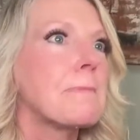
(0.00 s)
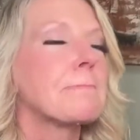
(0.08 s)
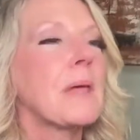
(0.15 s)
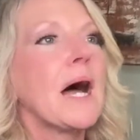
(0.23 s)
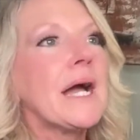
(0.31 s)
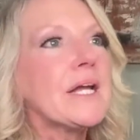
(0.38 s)

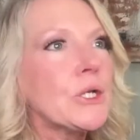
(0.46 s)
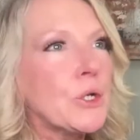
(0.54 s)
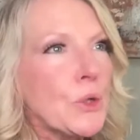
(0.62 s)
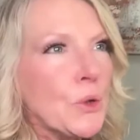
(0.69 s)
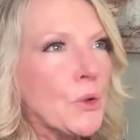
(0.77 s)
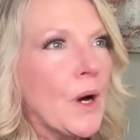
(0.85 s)
I
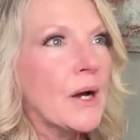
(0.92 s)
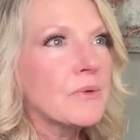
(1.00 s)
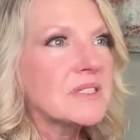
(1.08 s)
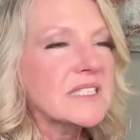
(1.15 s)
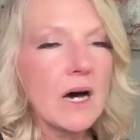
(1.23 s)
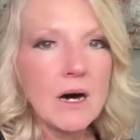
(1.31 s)
knew I
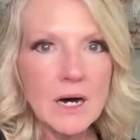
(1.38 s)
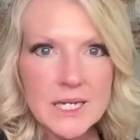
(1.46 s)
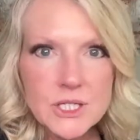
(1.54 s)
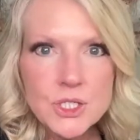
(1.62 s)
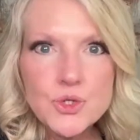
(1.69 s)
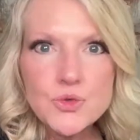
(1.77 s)
was
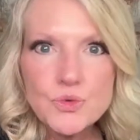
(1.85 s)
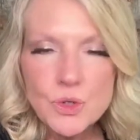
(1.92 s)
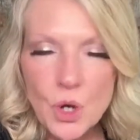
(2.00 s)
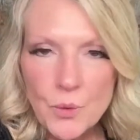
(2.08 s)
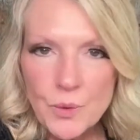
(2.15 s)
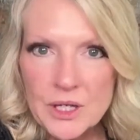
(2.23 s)
on to
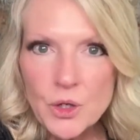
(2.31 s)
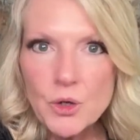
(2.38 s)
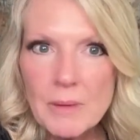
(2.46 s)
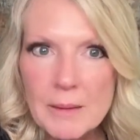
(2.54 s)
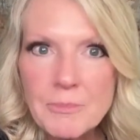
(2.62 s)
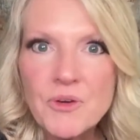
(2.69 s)
knowing who
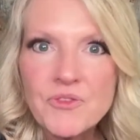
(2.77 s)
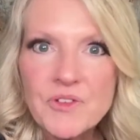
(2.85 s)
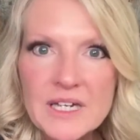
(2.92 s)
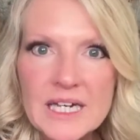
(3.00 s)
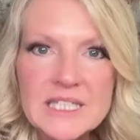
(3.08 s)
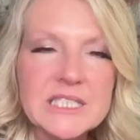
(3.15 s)
my
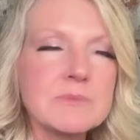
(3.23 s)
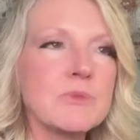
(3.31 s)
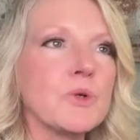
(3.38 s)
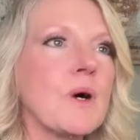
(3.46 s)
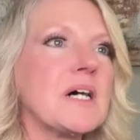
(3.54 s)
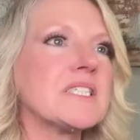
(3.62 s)
perfect customer
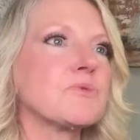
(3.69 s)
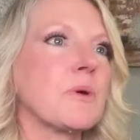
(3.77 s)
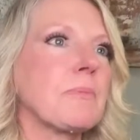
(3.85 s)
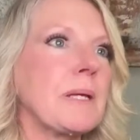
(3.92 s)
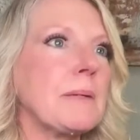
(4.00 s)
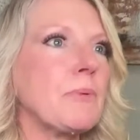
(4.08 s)
was when
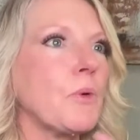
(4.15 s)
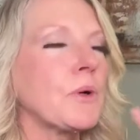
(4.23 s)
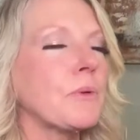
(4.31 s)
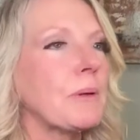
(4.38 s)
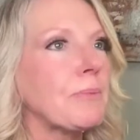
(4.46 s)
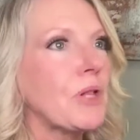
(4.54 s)
people would
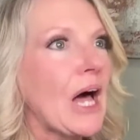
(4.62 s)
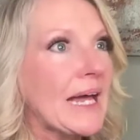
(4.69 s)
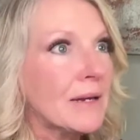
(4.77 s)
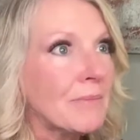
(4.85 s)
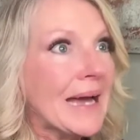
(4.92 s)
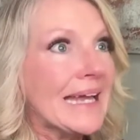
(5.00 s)
reply
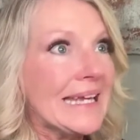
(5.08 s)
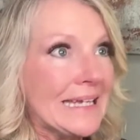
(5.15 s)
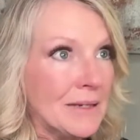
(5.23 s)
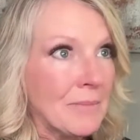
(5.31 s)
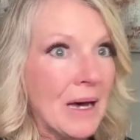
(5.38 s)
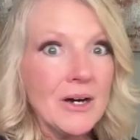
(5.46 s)
to my
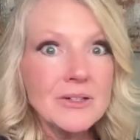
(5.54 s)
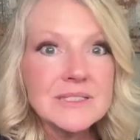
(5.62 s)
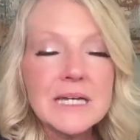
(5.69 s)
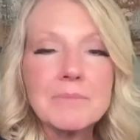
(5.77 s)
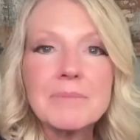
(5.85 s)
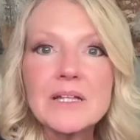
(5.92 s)
emails
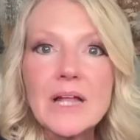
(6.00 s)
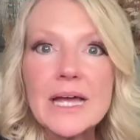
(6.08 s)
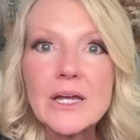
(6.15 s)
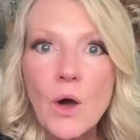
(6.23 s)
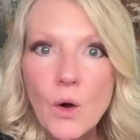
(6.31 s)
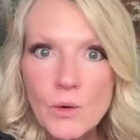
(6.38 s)
and be
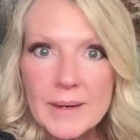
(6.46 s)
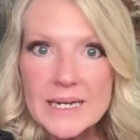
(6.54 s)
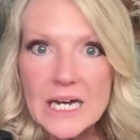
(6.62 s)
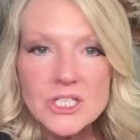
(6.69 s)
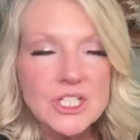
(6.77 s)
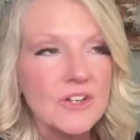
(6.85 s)
like, oh my
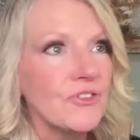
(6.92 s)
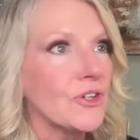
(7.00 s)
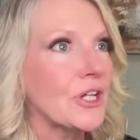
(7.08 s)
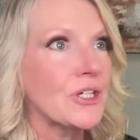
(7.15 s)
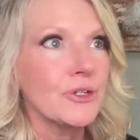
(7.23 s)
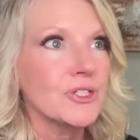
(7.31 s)
gosh, I feel
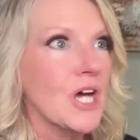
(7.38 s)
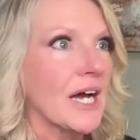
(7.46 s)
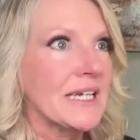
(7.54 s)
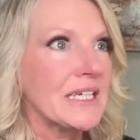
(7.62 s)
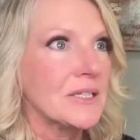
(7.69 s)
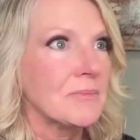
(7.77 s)
like you're
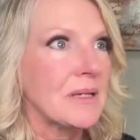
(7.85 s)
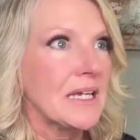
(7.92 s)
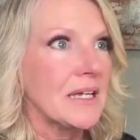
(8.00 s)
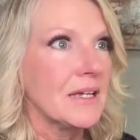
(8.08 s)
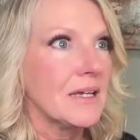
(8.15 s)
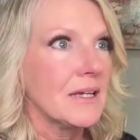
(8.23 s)
talking to me.